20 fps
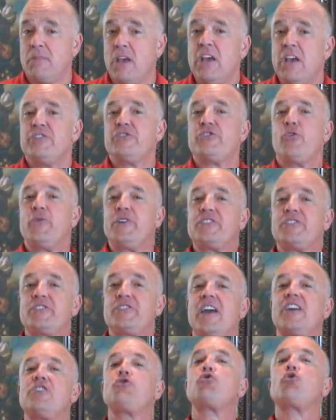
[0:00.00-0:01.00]
So we
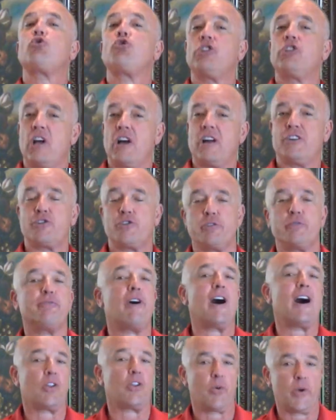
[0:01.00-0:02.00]
scheduled lunch the
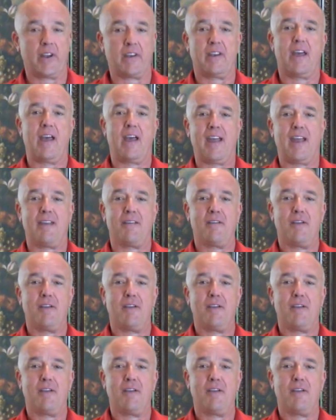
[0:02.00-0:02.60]
following day.